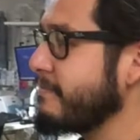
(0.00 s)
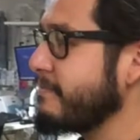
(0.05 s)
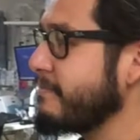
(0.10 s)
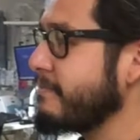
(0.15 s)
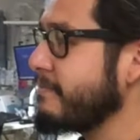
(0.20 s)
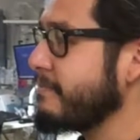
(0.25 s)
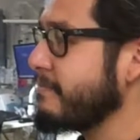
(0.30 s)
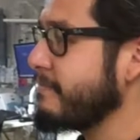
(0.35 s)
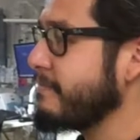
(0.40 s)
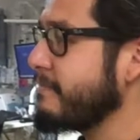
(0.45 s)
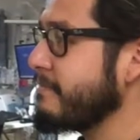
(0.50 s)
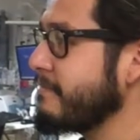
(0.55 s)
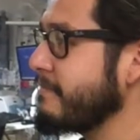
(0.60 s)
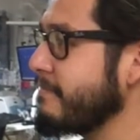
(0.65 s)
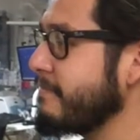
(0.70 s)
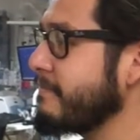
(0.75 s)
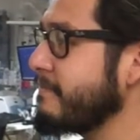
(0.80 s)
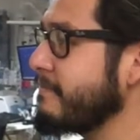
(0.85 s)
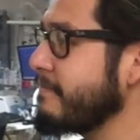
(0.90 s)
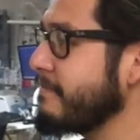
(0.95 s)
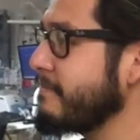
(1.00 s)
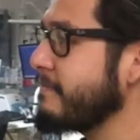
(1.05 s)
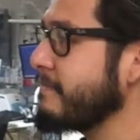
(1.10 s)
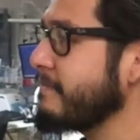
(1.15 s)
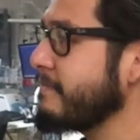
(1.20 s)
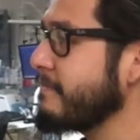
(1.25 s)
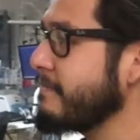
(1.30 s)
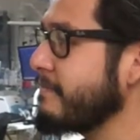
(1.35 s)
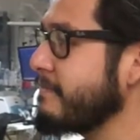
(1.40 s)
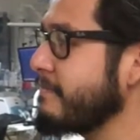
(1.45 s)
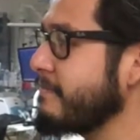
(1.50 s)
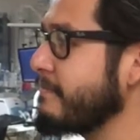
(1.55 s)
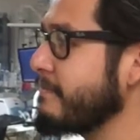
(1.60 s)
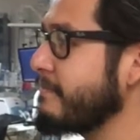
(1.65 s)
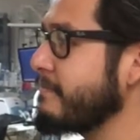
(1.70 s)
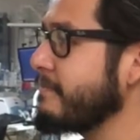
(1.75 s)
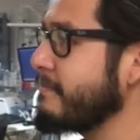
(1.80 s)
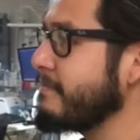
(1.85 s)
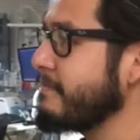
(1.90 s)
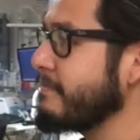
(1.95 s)

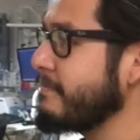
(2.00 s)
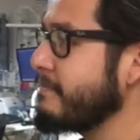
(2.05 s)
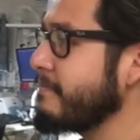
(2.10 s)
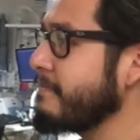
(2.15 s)
(not speaking)